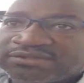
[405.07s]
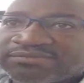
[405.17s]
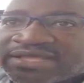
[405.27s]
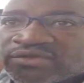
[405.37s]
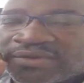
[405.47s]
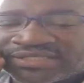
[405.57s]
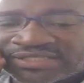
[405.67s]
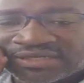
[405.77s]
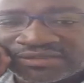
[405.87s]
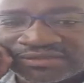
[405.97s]
is my
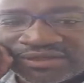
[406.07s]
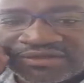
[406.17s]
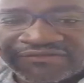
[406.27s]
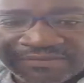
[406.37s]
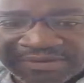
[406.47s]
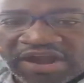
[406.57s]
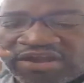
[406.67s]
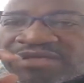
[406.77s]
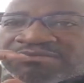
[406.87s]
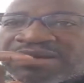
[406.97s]
question from
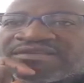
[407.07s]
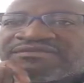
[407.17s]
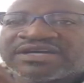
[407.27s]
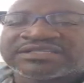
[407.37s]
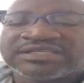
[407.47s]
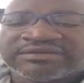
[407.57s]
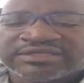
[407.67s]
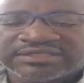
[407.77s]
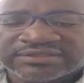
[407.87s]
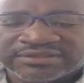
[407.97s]
Caribbean
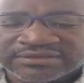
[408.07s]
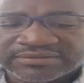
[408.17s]
Manufacturers.